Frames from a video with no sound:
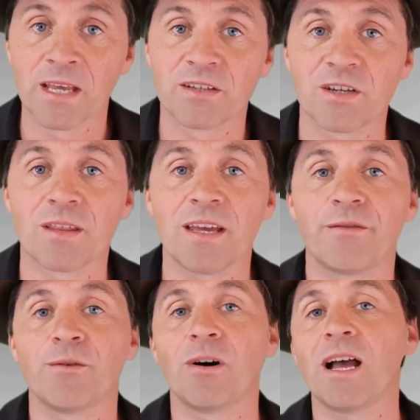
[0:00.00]
so
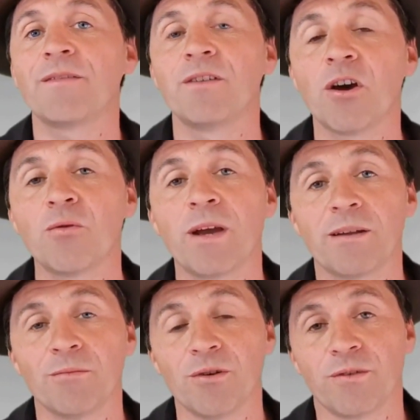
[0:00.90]
therefore I have nowhere
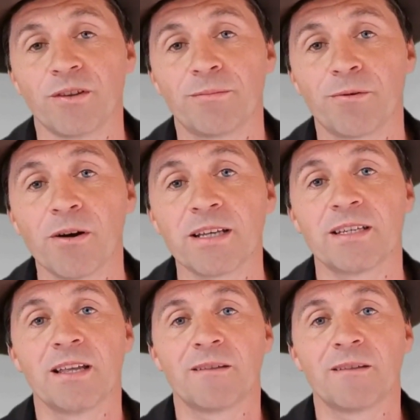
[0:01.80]
to move on the price.